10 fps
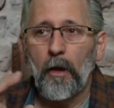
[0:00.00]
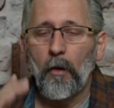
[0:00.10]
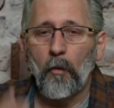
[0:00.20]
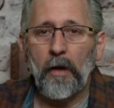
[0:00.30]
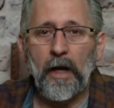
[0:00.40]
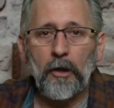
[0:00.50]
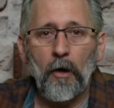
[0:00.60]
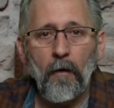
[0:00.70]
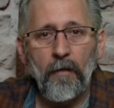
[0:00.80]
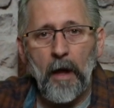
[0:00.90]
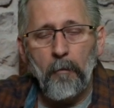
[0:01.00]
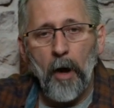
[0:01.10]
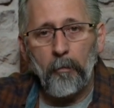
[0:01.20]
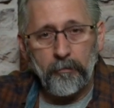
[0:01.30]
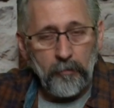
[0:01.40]
When I called him
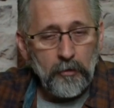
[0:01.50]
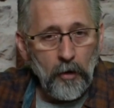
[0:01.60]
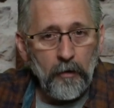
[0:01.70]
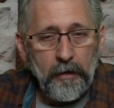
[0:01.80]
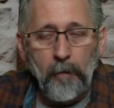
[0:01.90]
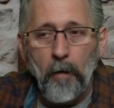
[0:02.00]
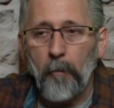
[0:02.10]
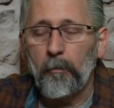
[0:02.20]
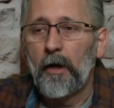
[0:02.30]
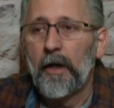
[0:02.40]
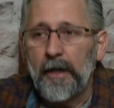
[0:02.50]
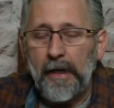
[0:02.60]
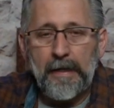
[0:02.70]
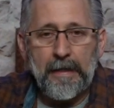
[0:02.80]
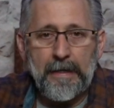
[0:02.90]
up,
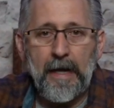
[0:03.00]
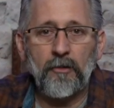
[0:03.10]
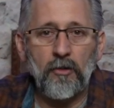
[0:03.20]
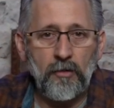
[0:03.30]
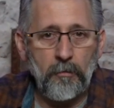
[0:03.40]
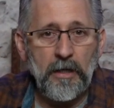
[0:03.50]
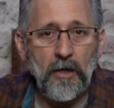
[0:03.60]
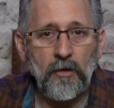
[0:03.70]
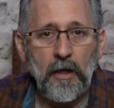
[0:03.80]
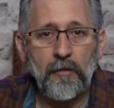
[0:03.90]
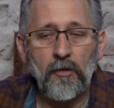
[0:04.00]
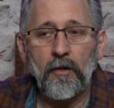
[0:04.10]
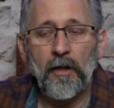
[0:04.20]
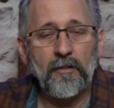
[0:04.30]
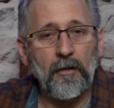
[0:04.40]
he didn't answer. Somebody else
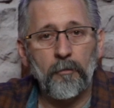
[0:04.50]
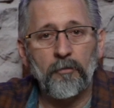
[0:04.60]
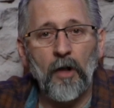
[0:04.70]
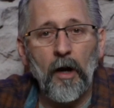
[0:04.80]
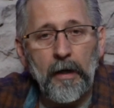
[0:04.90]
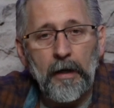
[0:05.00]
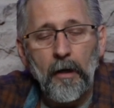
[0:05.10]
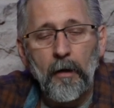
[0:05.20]
answered. And they said, I'm sorry.